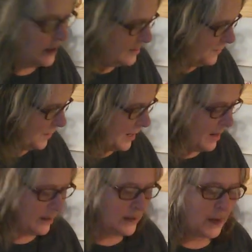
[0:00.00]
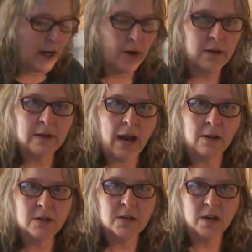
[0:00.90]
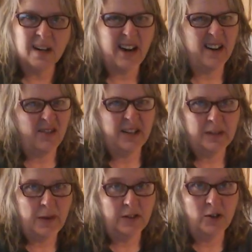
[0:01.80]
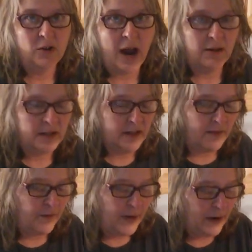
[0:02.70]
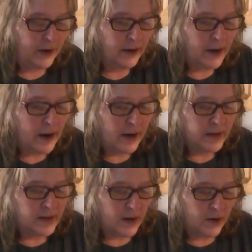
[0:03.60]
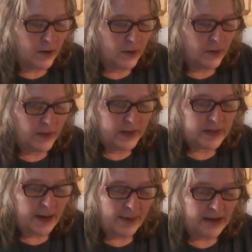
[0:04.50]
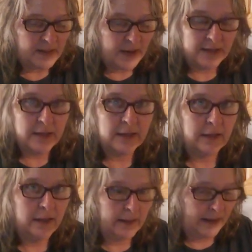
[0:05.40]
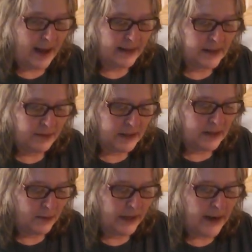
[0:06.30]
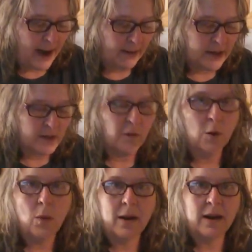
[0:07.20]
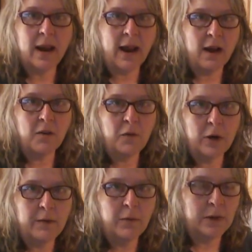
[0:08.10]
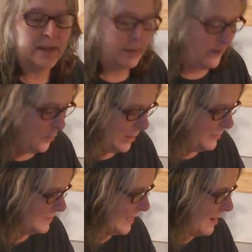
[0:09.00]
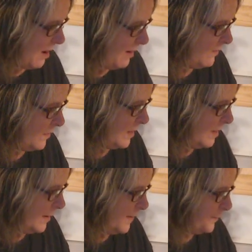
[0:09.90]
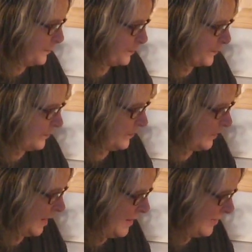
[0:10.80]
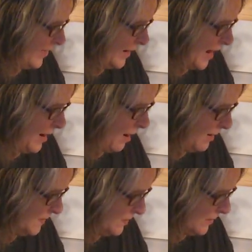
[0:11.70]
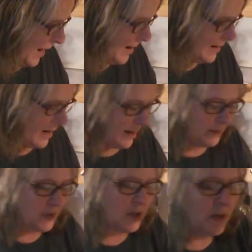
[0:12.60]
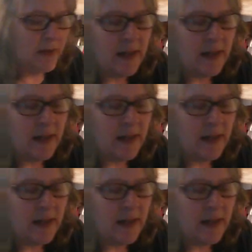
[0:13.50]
different colors when I go to the dollar store, and I always spend $2 on filler. So this time I spent a little less. It was $3 for one, and I got it 40% off. And then I also got two